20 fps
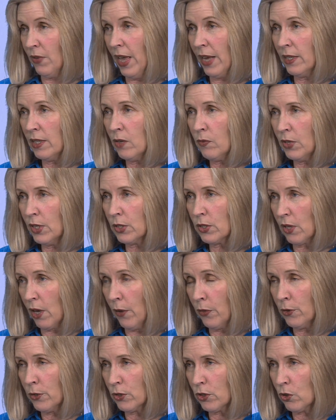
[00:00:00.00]
any of these
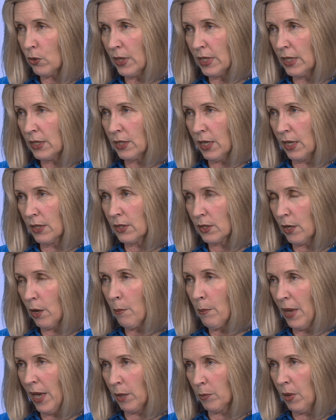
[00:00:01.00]
other screening tests
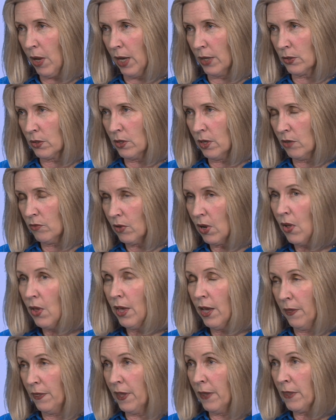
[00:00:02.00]
come back positive,
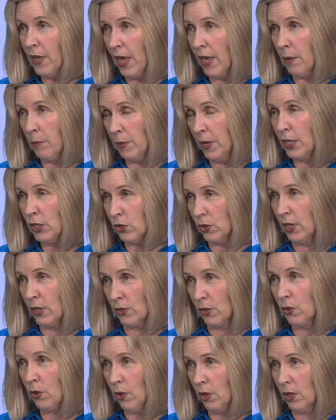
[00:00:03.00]
then the patient
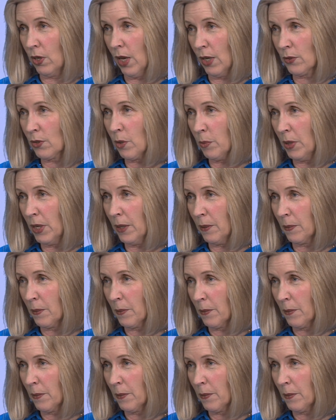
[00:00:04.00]
has a colonoscopy.